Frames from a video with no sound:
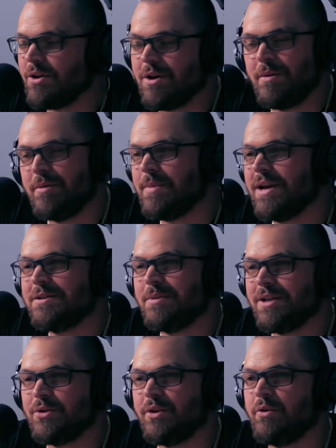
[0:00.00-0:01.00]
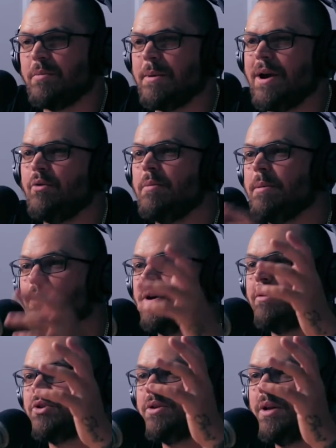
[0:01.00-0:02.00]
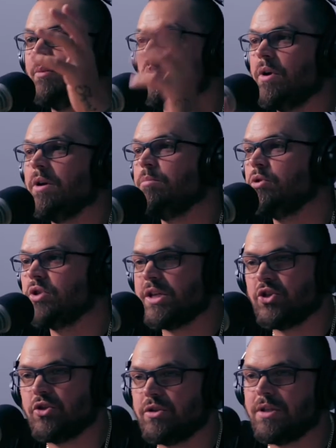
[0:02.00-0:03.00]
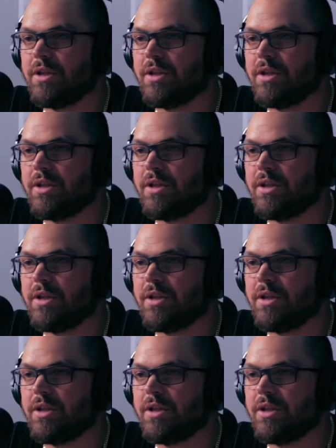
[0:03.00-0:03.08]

all coming back to me. I totally remember. I remember I was wearing a Blue Jays jersey